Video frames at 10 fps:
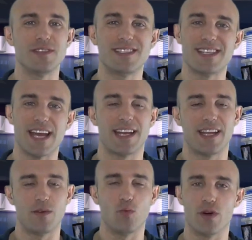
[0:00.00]
stand
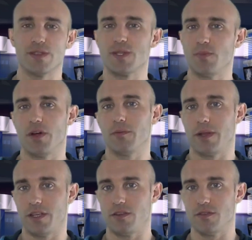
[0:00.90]
in one spot
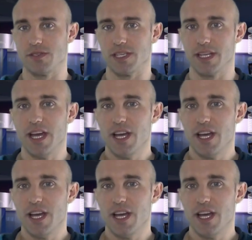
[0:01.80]
when you use it.